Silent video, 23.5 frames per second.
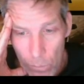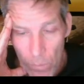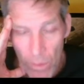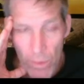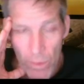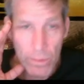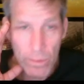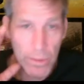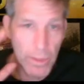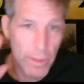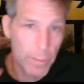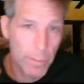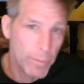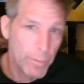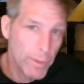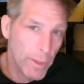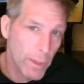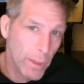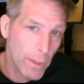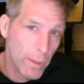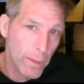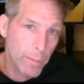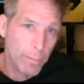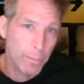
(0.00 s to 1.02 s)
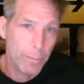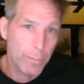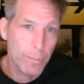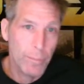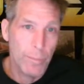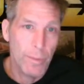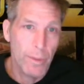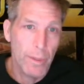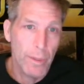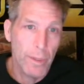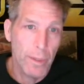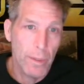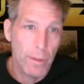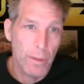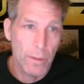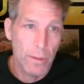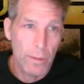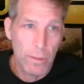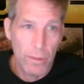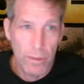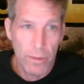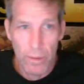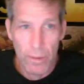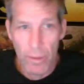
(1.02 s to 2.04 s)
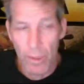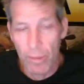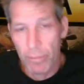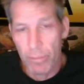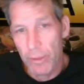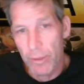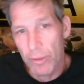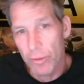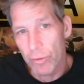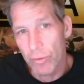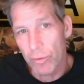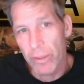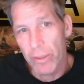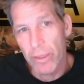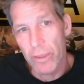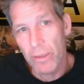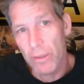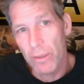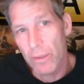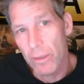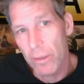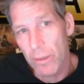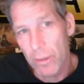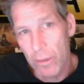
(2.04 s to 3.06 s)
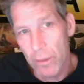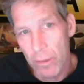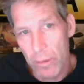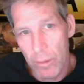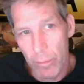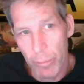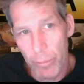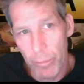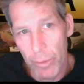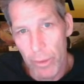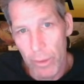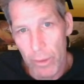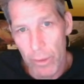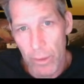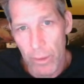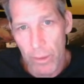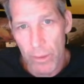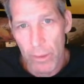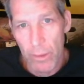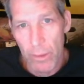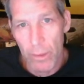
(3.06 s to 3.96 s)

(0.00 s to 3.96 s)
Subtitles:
Same time. They stopped the trains the minute that